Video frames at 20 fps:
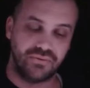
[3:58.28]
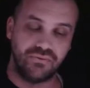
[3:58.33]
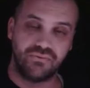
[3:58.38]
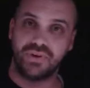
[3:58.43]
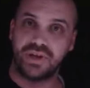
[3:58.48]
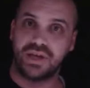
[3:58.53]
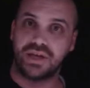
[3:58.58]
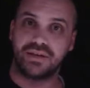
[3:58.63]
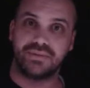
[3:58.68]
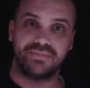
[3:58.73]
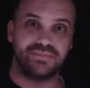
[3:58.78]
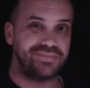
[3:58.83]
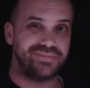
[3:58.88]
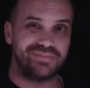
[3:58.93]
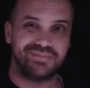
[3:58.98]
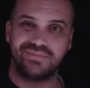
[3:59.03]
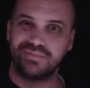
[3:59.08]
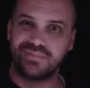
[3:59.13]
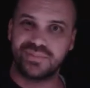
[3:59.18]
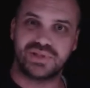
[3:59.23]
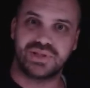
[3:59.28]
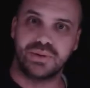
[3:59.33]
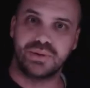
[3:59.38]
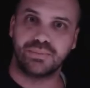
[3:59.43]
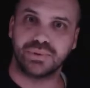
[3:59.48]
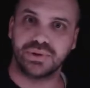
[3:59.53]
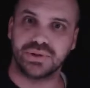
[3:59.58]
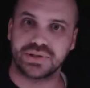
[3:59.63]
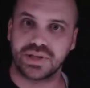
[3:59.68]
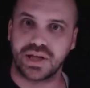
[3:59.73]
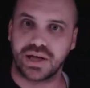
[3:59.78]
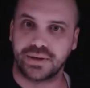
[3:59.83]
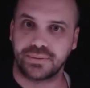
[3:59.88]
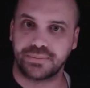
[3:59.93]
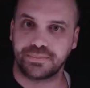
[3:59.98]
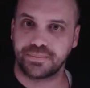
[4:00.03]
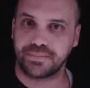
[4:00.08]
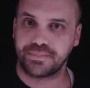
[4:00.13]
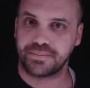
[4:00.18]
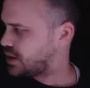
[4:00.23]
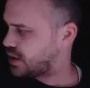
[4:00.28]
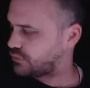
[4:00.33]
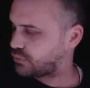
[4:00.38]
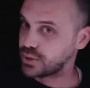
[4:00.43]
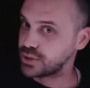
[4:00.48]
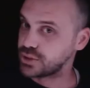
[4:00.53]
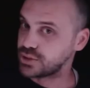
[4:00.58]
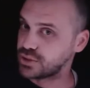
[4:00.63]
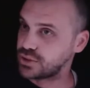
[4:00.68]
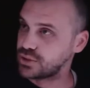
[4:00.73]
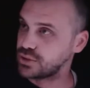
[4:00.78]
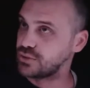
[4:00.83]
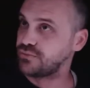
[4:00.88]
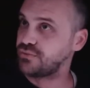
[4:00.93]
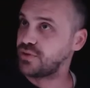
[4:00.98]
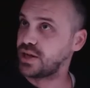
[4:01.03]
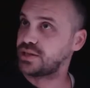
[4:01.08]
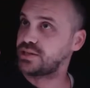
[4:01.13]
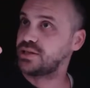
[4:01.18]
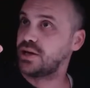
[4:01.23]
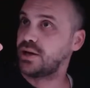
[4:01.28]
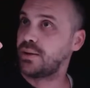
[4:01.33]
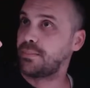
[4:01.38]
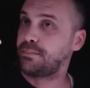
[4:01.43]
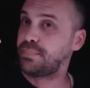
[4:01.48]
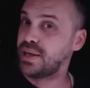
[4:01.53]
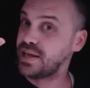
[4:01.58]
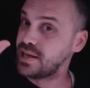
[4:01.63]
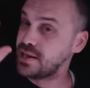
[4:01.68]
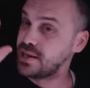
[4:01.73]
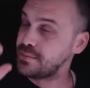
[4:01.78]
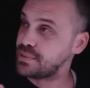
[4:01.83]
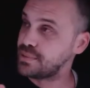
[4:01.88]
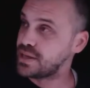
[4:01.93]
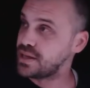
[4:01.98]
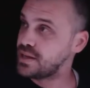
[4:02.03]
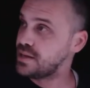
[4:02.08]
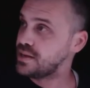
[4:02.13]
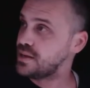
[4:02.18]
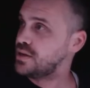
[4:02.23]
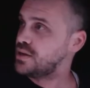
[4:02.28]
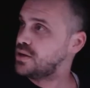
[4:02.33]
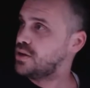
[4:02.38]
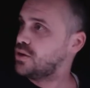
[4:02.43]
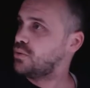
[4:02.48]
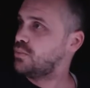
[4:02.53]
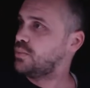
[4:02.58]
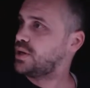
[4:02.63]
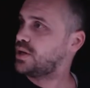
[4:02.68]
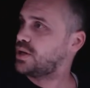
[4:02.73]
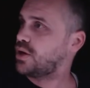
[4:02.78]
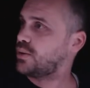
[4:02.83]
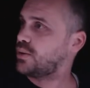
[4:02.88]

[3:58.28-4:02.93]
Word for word: v. Simple as that. Now if we wanted to do vector pb, we're